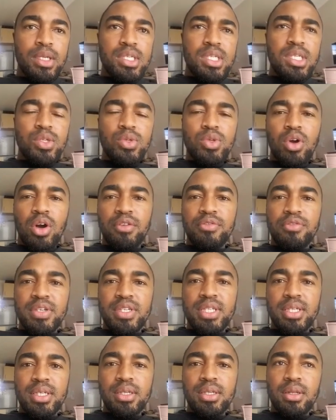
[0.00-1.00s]
Sizwe
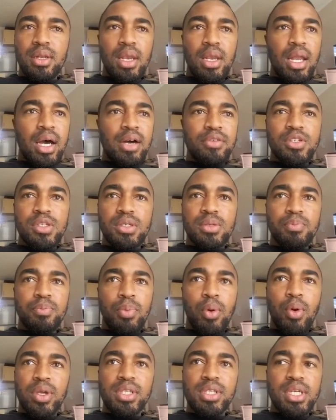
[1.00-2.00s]
obviously loves
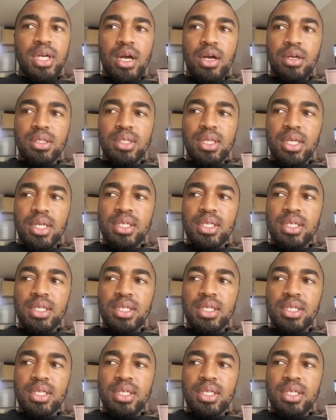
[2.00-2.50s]
pointing out